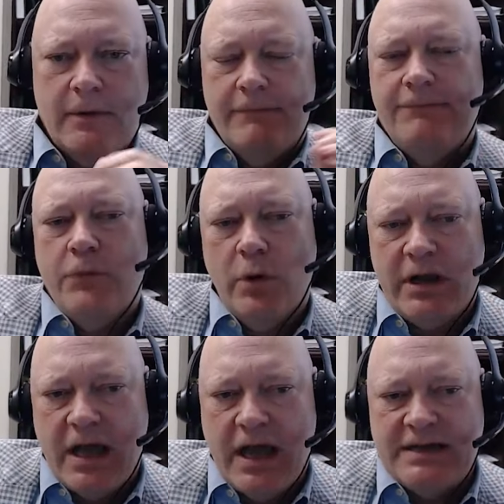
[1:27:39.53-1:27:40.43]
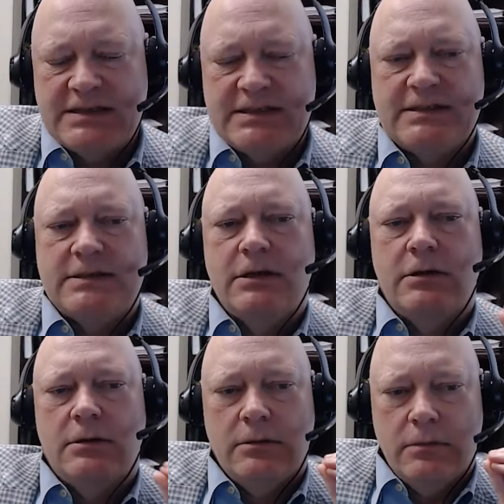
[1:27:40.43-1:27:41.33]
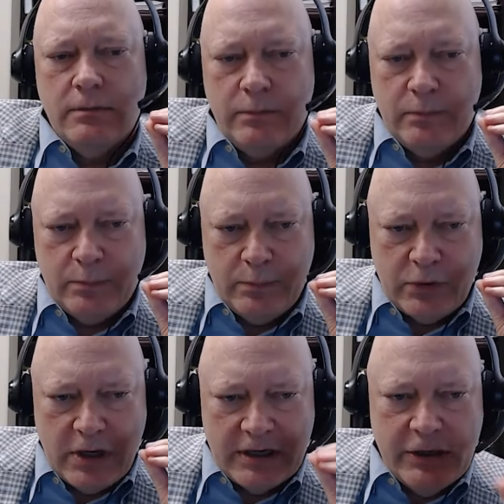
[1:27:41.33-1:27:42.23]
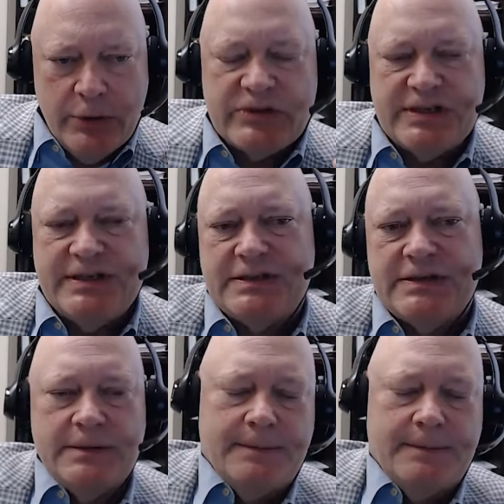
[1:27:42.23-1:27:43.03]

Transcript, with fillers: forecasts, prognosis,